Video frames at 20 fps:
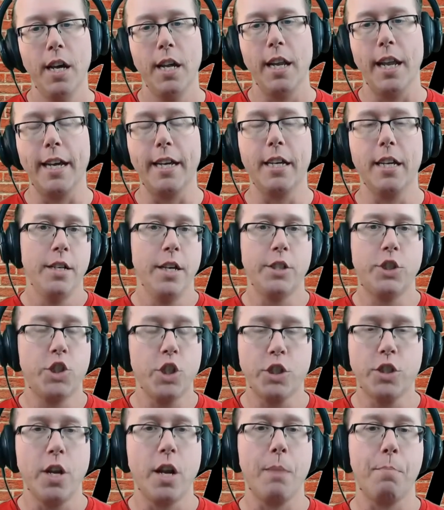Like it's
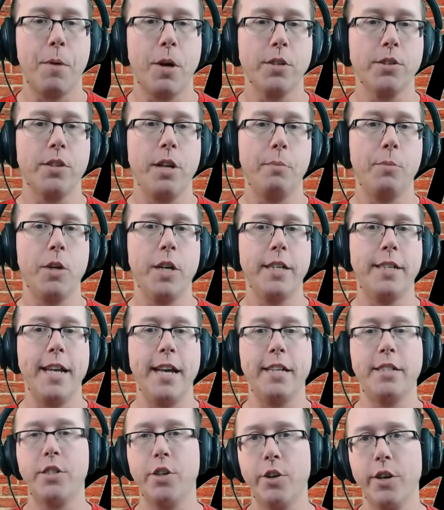just not a person I'm going to
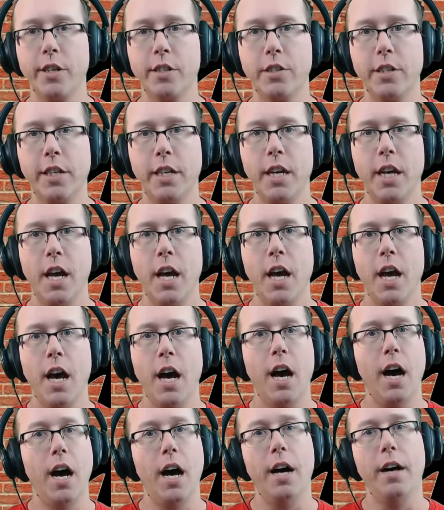take seriously.
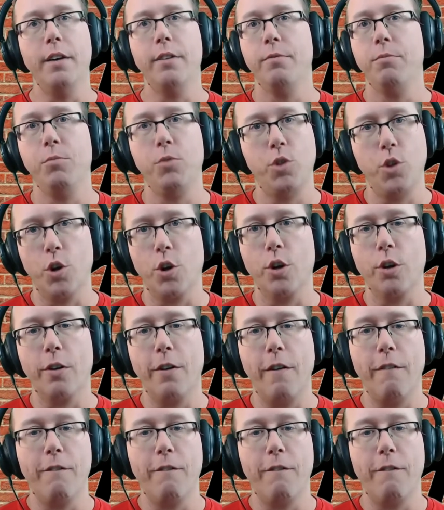Uh, your